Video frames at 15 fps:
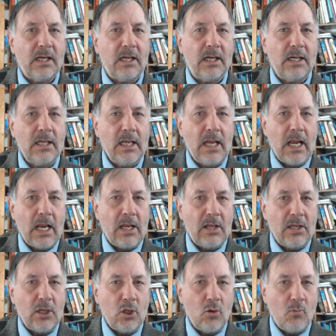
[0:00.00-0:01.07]
uh,
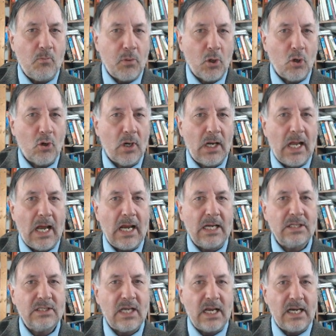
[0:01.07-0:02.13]
you
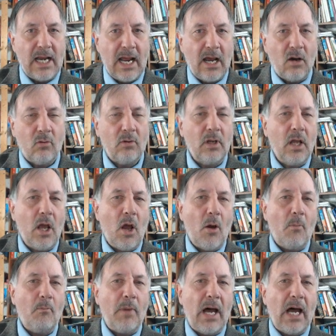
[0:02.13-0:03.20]
pluralize a noun
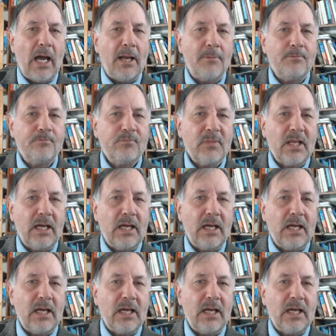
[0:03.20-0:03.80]
by